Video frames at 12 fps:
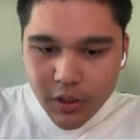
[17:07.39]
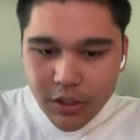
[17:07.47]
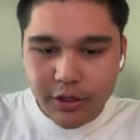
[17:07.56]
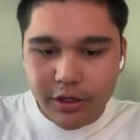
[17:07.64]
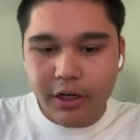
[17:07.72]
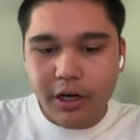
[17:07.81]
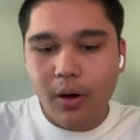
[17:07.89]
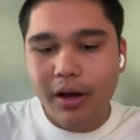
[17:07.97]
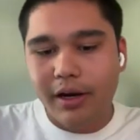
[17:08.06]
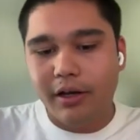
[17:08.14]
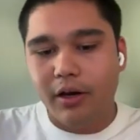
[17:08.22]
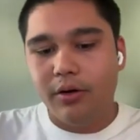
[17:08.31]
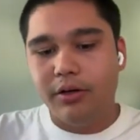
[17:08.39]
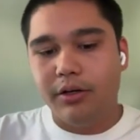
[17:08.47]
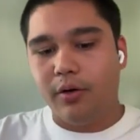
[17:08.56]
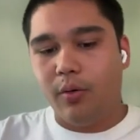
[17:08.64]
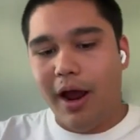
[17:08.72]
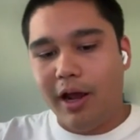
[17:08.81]
you're going to go ahead and go to
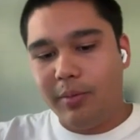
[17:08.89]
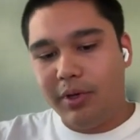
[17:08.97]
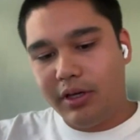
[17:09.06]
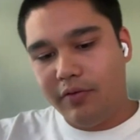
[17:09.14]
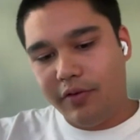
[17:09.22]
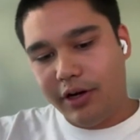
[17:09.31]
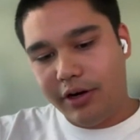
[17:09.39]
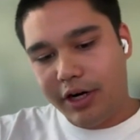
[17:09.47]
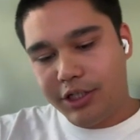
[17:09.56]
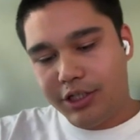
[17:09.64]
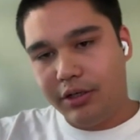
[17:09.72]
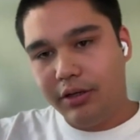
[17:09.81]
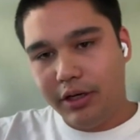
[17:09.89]
your wagmi configuration